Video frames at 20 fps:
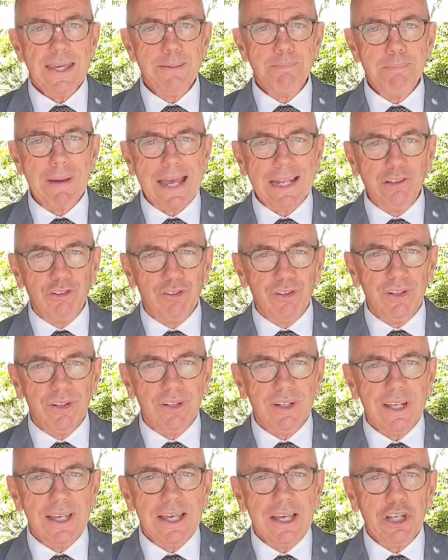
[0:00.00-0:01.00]
Imagine
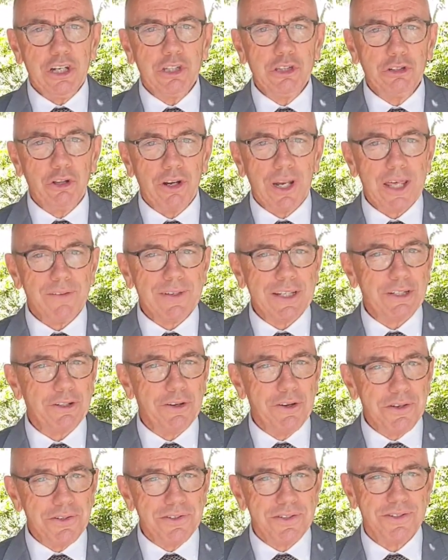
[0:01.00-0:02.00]
not having
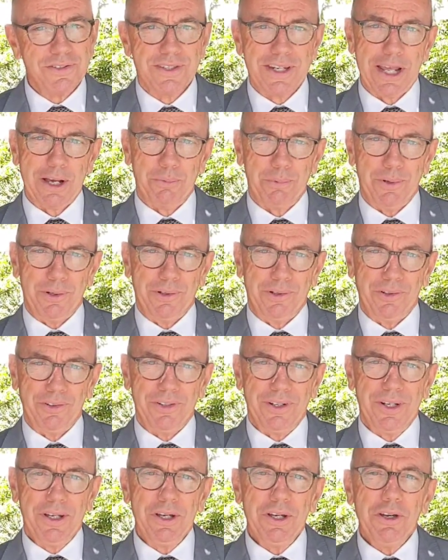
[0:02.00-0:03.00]
nurses in our world.
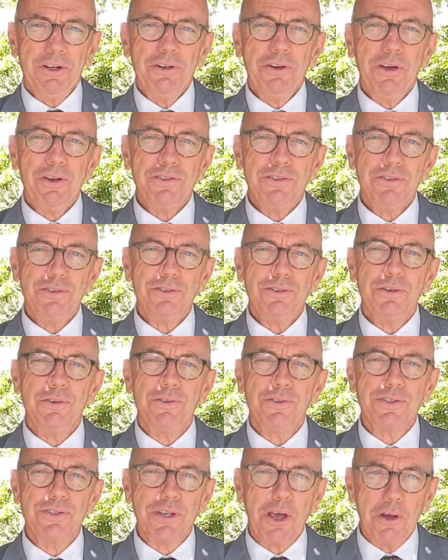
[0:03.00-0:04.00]
Nurses do
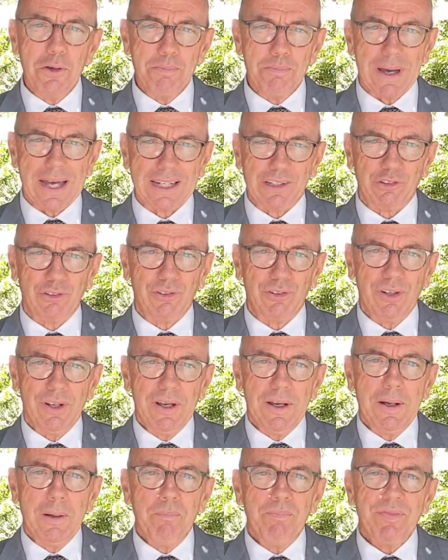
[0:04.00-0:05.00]
so much.
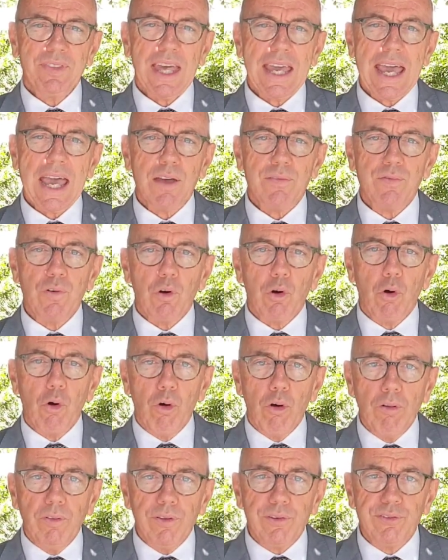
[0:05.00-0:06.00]
They have
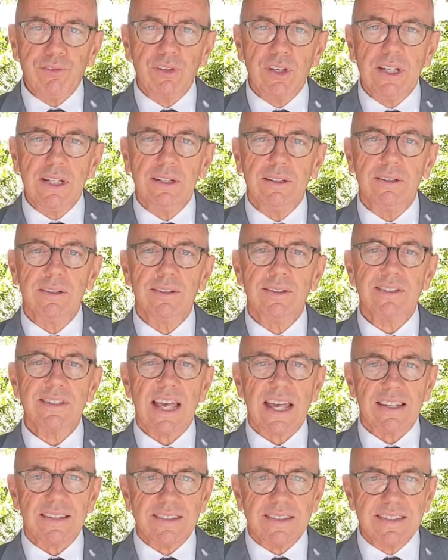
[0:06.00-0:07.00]
all the skills
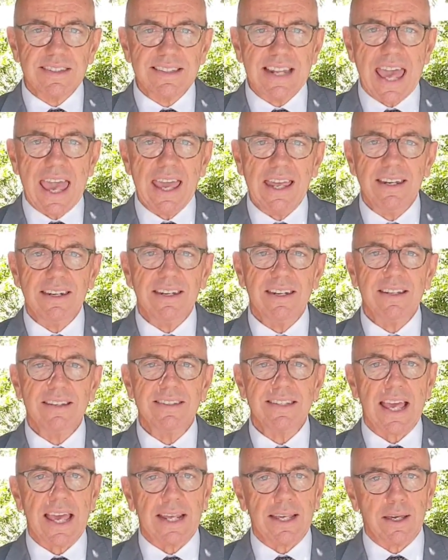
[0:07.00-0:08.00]
and
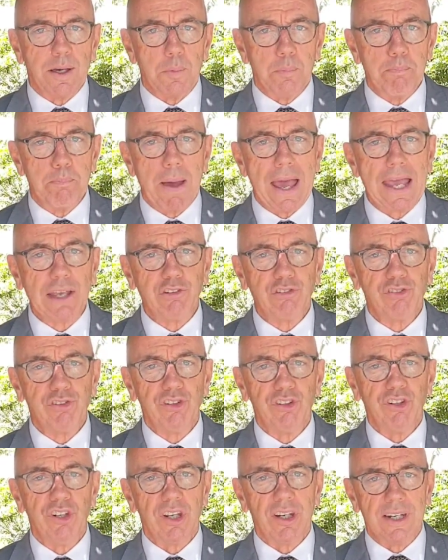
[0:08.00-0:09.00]
standards and
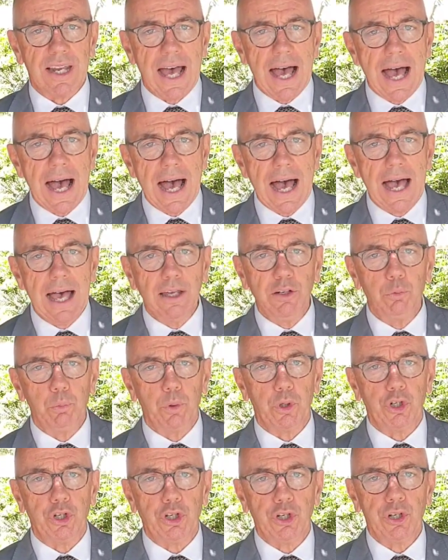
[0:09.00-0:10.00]
compassion and hard
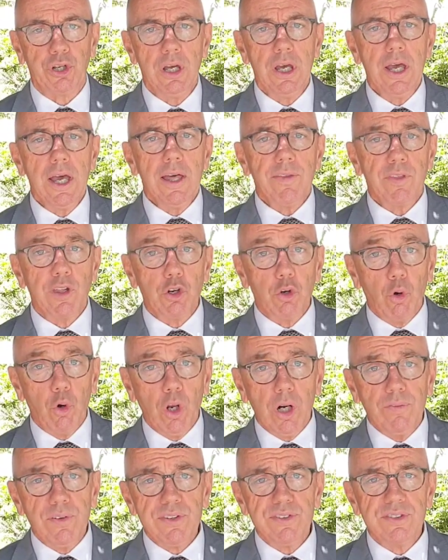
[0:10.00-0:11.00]
work that
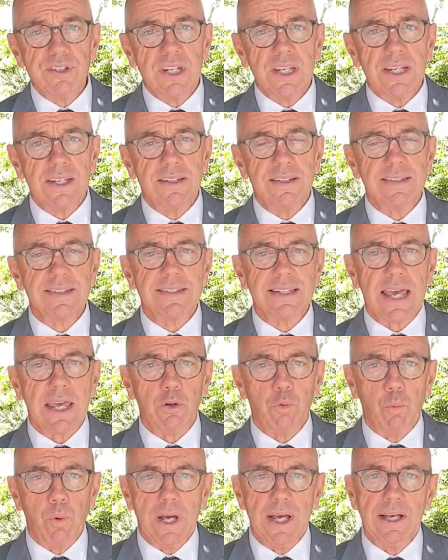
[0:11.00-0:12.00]
all of us need to stay
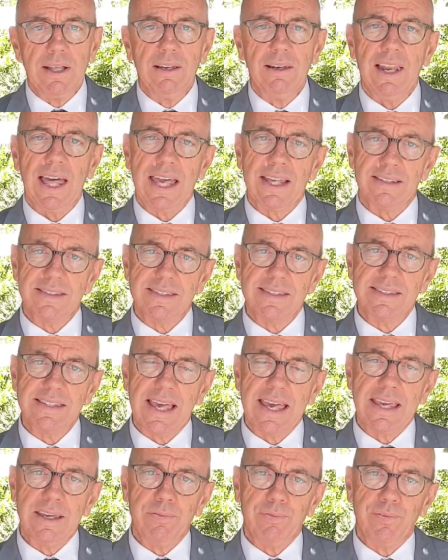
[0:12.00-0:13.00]
well and
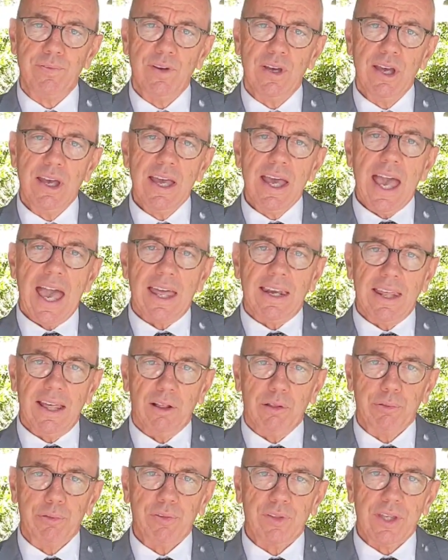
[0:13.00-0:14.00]
safe and
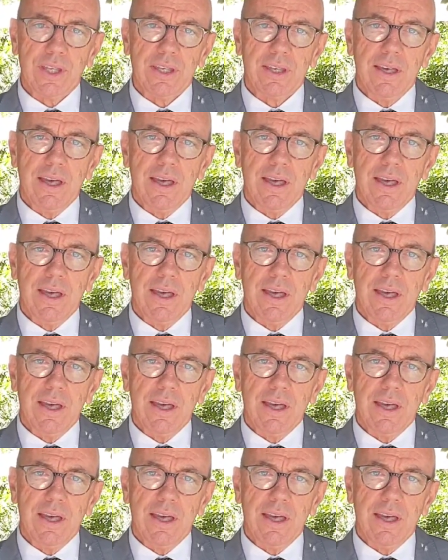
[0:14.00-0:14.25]
healthy.